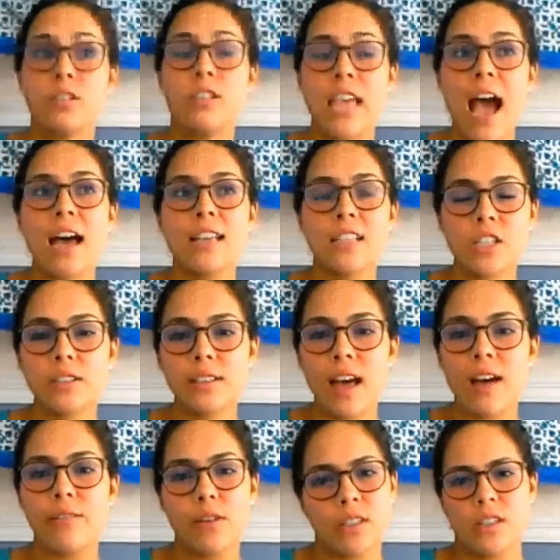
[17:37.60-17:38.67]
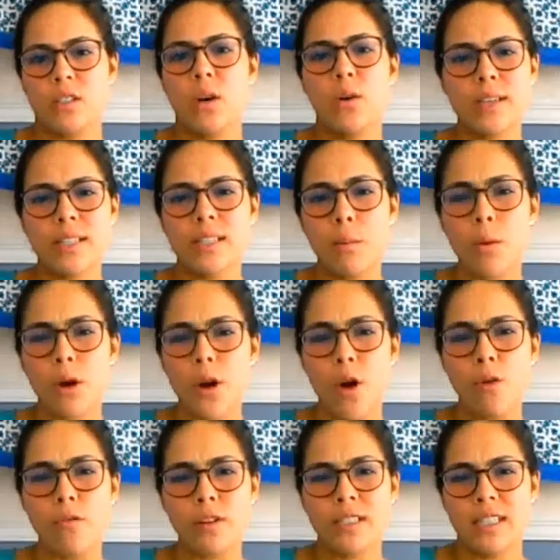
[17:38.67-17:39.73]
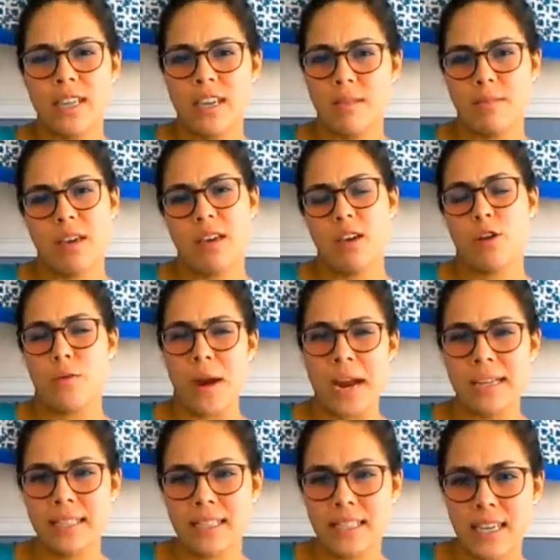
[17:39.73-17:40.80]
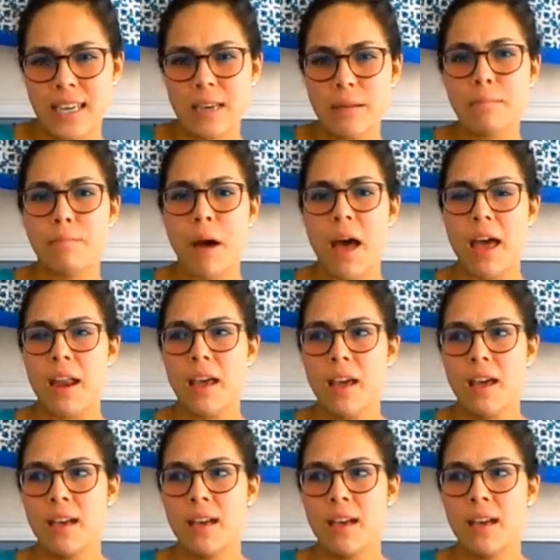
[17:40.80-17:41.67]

yeah, at certain levels, there's always someone overseeing the grand scheme, but